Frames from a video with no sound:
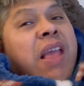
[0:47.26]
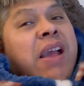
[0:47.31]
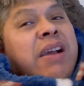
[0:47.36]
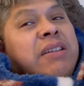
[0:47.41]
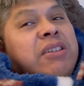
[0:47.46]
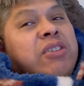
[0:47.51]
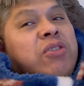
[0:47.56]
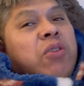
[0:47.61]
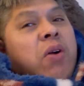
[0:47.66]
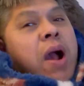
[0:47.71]

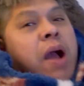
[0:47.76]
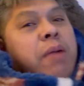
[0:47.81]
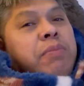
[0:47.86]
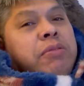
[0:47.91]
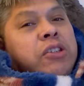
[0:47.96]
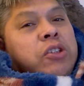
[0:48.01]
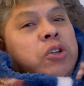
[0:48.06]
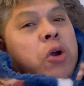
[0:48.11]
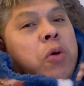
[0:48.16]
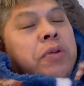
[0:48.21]
So
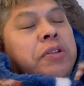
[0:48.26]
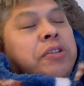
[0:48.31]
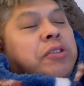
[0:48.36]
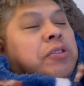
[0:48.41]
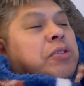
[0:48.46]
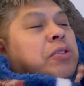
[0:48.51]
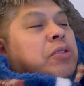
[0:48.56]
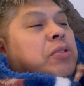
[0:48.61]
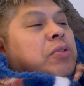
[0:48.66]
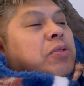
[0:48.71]
Harvey's going
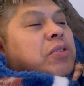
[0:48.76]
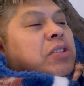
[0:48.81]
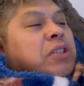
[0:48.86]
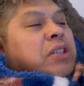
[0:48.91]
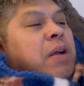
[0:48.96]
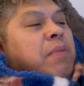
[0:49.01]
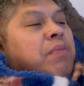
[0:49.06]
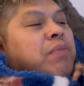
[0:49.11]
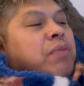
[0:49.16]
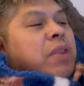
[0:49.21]
to do
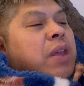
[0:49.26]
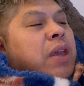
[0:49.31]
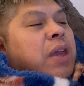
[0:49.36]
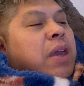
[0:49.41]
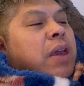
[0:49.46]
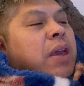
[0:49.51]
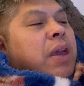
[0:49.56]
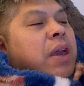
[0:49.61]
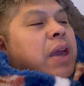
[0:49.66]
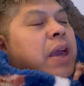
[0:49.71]

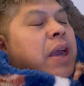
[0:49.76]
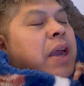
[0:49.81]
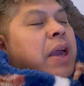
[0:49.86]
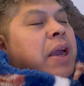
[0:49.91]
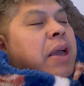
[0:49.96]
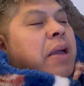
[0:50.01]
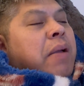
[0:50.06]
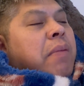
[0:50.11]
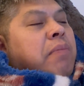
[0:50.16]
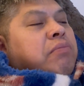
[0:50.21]
something,
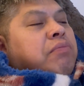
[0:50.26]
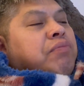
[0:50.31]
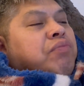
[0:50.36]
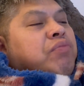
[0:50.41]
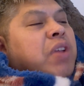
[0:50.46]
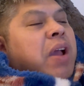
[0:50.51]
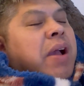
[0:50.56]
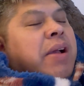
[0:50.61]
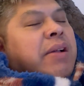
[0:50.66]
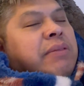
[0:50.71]

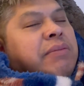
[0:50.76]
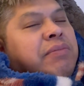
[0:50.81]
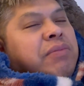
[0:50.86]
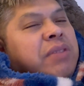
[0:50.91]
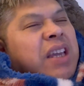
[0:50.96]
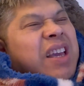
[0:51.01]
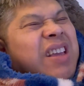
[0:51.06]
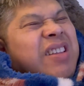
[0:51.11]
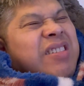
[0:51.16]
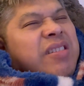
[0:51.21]

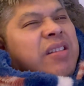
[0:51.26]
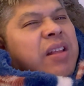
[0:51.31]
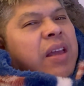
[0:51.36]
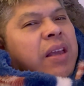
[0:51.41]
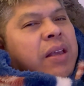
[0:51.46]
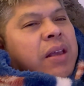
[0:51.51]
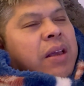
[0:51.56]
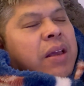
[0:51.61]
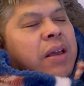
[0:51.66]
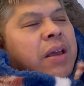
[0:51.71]
it's
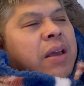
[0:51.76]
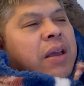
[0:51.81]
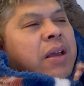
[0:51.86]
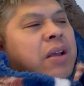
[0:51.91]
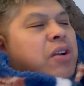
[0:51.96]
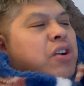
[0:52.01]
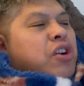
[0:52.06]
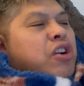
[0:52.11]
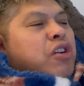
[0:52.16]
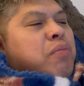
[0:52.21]
like a
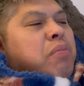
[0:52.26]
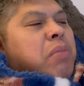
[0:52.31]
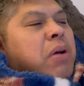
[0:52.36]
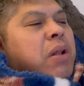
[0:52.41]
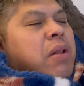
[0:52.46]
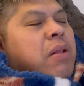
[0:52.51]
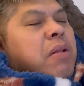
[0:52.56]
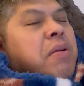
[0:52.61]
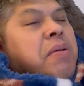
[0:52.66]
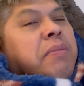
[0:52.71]

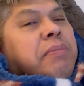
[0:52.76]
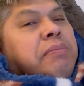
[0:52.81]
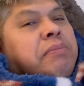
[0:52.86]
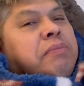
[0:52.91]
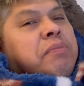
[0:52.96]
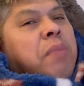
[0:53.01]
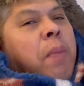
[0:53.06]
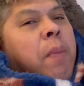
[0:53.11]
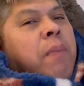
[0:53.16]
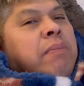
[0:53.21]
herbal
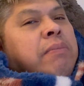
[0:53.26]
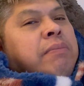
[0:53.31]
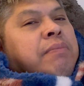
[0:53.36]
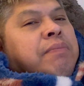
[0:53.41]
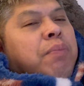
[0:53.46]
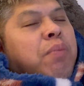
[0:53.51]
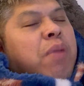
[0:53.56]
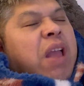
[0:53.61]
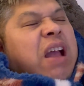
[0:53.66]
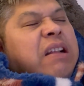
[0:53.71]

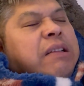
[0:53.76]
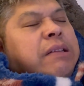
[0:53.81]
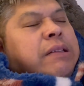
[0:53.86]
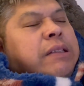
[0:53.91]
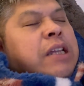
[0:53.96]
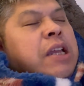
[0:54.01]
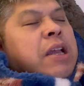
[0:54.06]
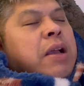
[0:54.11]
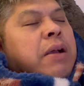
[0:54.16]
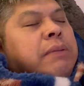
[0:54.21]

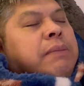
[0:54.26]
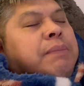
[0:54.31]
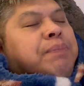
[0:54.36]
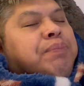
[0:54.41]
thing.